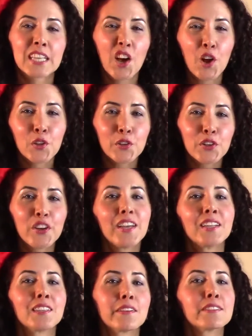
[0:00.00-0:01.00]
color
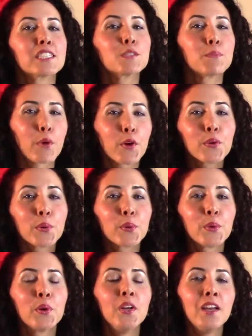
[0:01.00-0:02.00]
and loves
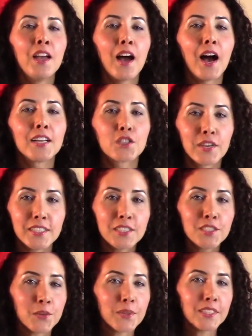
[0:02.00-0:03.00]
sparkle. I tried to
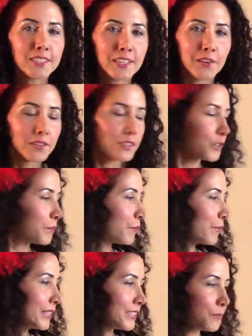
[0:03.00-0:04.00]
tone it down a little bit,
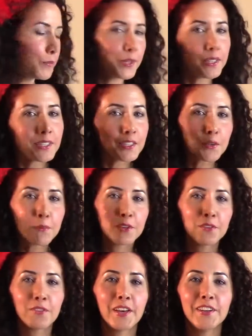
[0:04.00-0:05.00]
but I did put a little bit
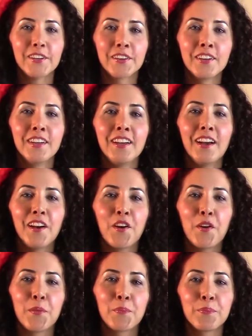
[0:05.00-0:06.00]
of fire
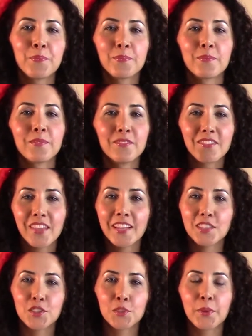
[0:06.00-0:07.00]

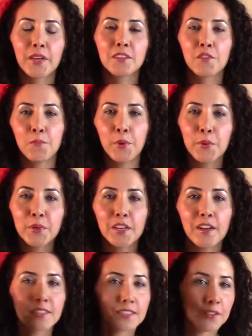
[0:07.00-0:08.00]
edge to it. I love polka
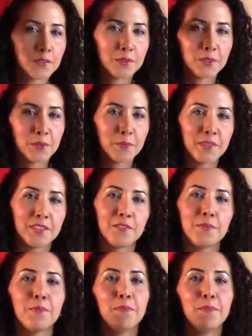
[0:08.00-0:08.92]
dots. I love a little bit of